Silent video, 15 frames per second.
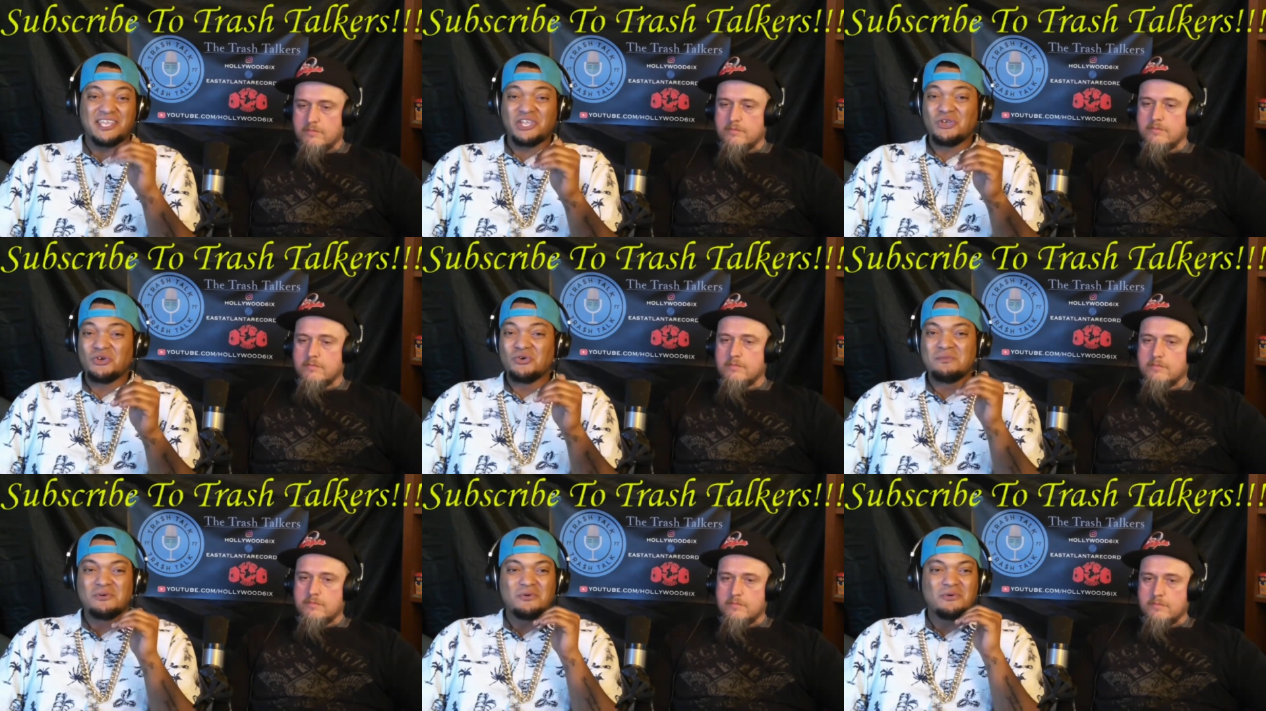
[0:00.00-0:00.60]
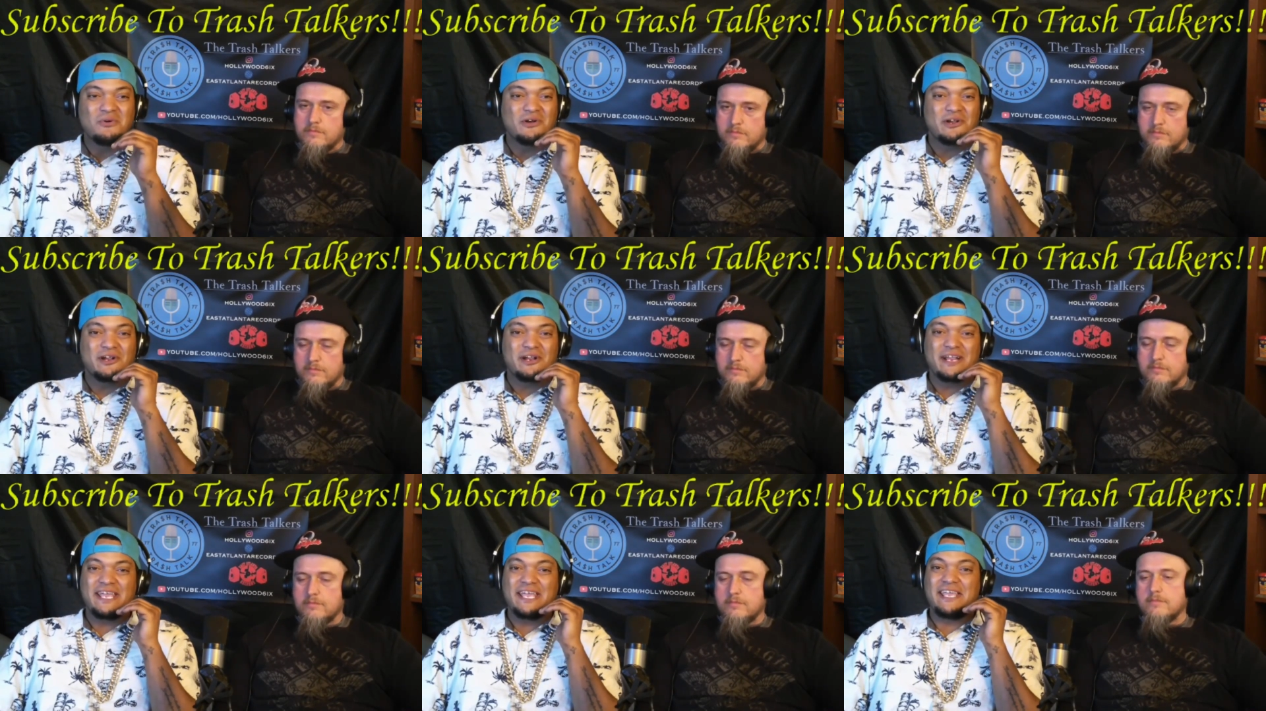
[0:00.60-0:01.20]

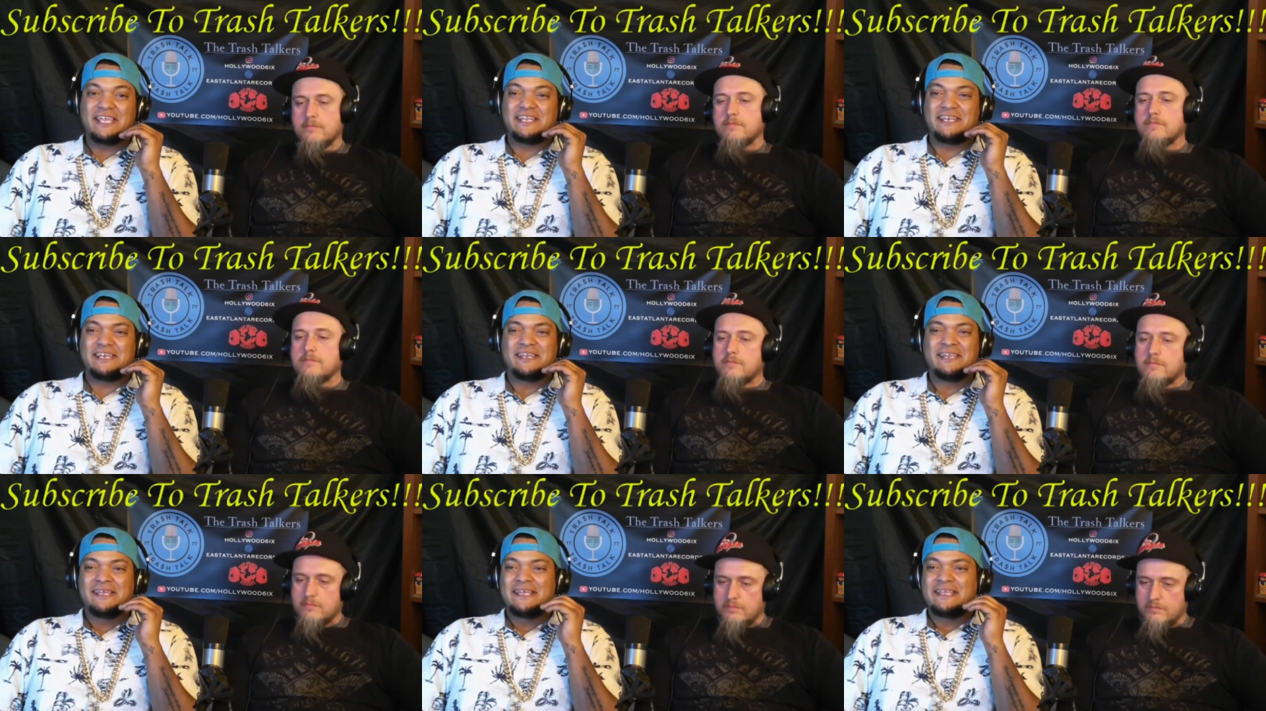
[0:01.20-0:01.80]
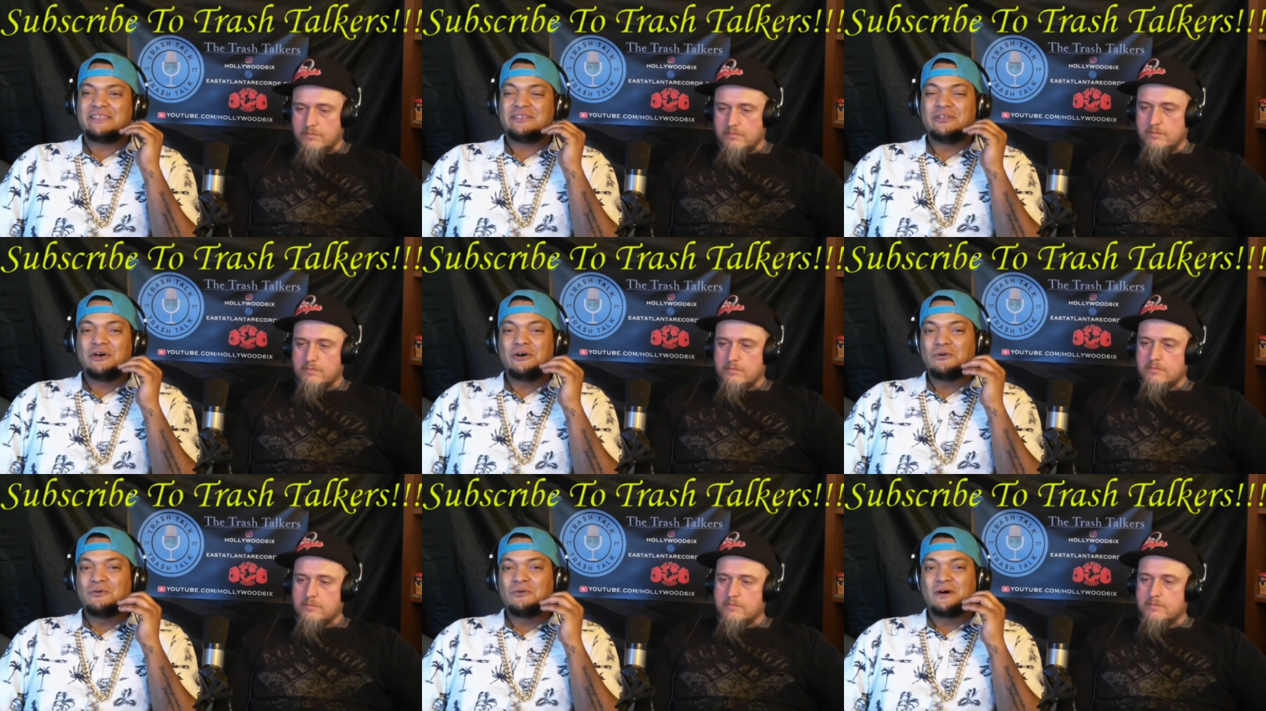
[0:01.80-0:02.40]
Speaker 1: Gilmour mm-hmm. and you
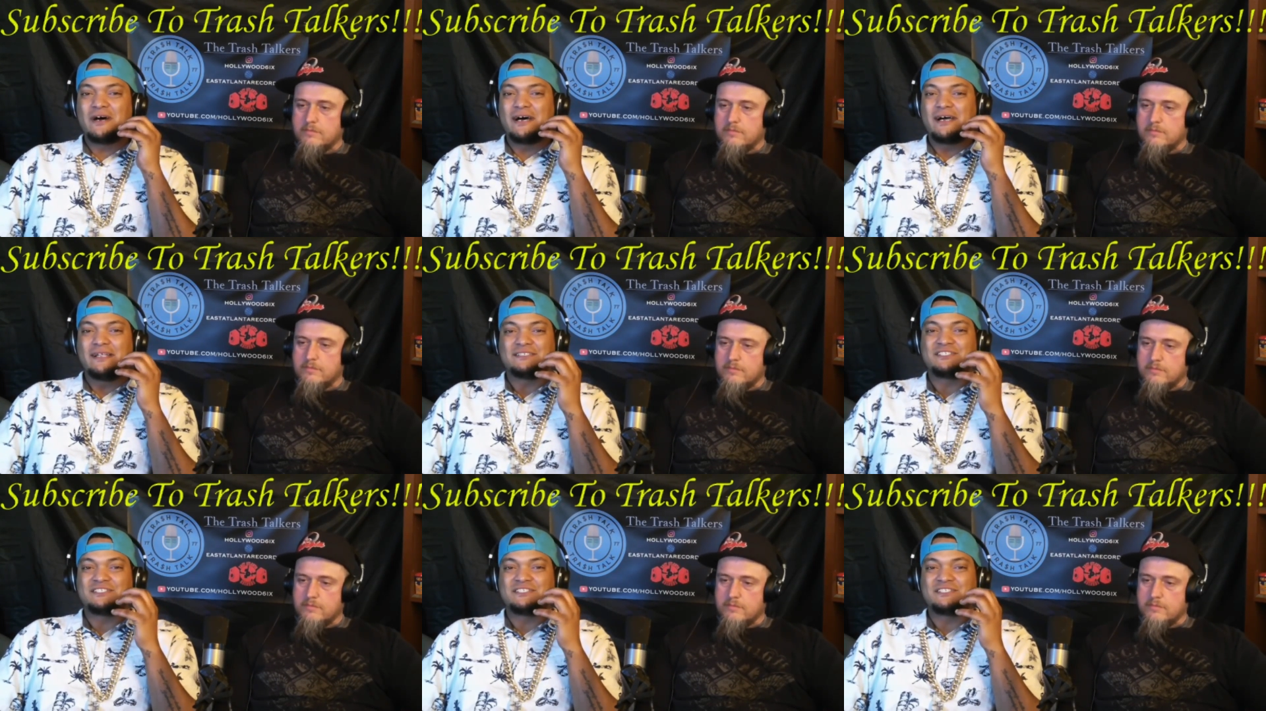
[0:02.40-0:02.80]
know